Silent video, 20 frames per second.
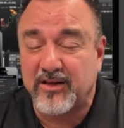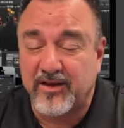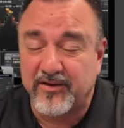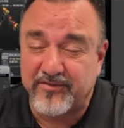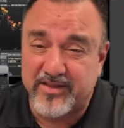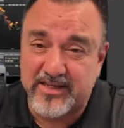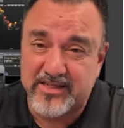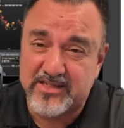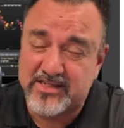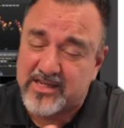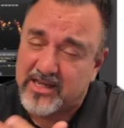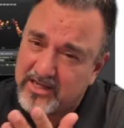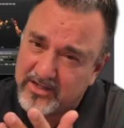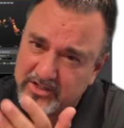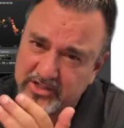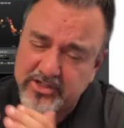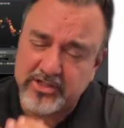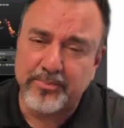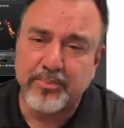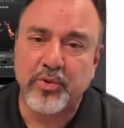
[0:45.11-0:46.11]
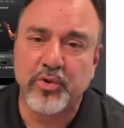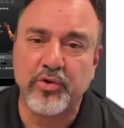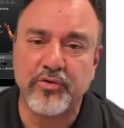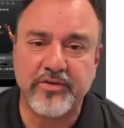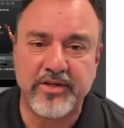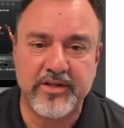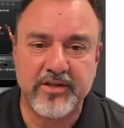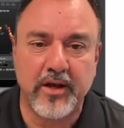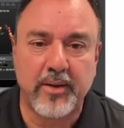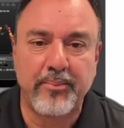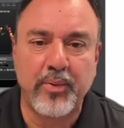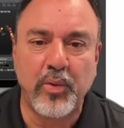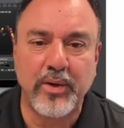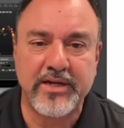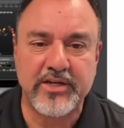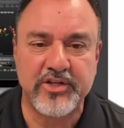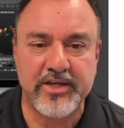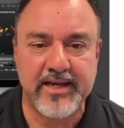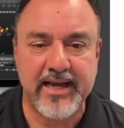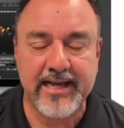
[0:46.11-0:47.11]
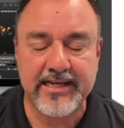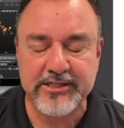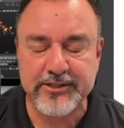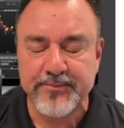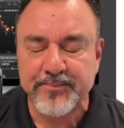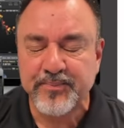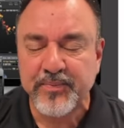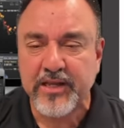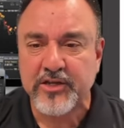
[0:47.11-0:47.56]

of this just to prove a point to you guys.